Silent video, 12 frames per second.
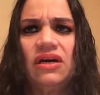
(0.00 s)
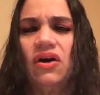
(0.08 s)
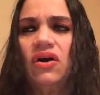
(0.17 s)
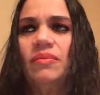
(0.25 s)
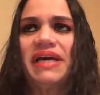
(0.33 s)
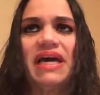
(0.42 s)

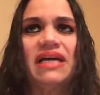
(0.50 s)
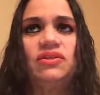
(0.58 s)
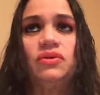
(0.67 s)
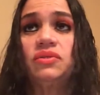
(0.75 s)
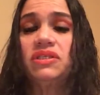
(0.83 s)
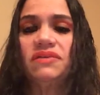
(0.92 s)
oh my God,
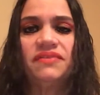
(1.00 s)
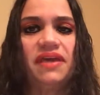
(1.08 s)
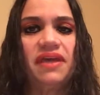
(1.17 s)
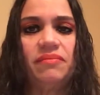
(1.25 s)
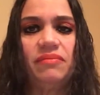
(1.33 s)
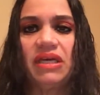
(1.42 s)
don't
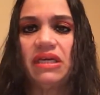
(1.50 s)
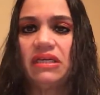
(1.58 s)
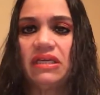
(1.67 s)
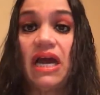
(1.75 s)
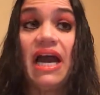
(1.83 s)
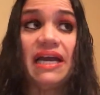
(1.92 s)
suffocate me.
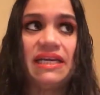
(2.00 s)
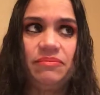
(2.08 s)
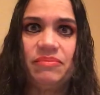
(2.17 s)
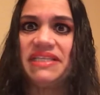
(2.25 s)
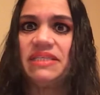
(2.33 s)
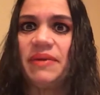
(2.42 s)
I need
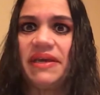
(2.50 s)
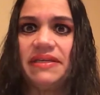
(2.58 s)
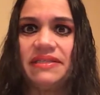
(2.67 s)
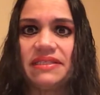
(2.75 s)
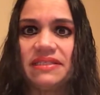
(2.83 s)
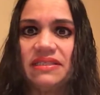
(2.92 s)
my
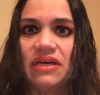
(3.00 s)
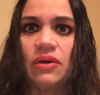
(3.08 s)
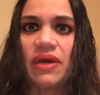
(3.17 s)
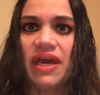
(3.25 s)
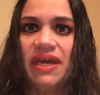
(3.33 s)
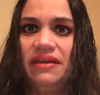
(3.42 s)
space,
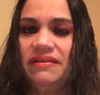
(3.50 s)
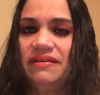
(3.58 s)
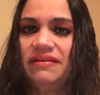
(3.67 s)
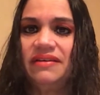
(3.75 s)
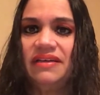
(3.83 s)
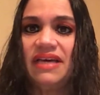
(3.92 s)
okay?
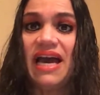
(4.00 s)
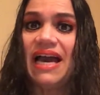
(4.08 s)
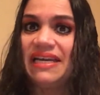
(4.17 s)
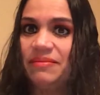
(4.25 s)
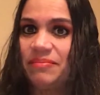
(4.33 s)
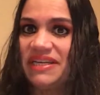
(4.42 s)
I
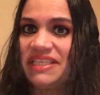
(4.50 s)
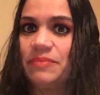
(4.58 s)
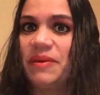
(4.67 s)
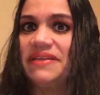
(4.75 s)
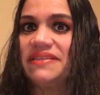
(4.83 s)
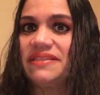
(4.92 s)
need my
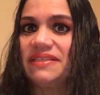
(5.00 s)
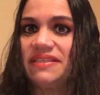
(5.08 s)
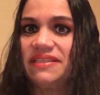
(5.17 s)
space.